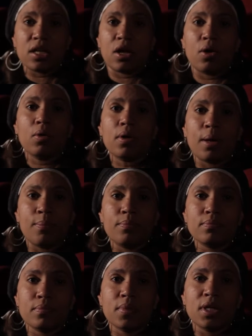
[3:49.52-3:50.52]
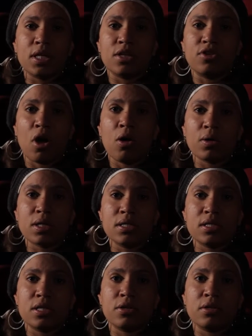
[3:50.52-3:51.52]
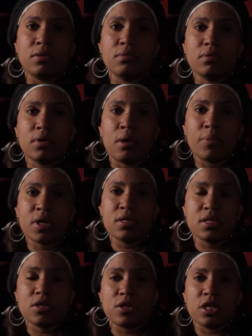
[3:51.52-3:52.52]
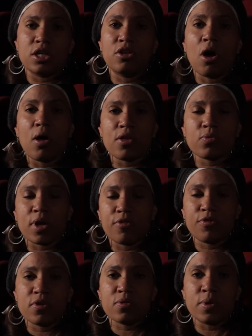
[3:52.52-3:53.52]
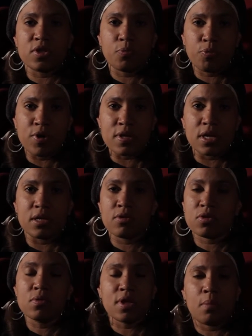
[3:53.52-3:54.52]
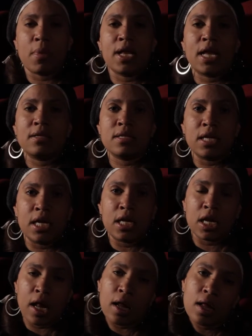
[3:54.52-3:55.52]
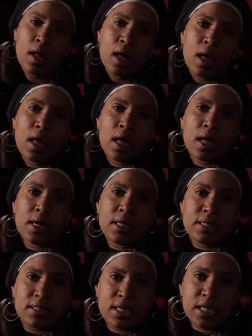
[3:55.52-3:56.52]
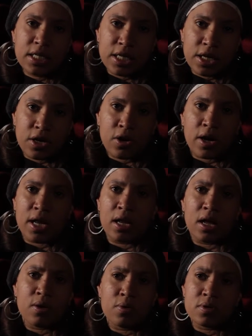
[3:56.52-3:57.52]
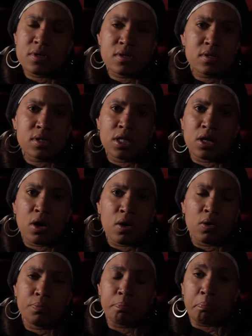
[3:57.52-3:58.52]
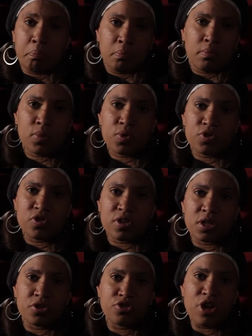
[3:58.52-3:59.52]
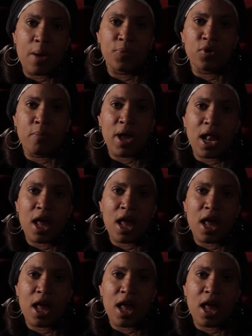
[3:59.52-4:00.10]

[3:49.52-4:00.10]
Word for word: you know, I'm an adult considered um, considered an adult when I first went to prison as soon as I made 18 and I did a year and it was just, you know, it was just another chapter in my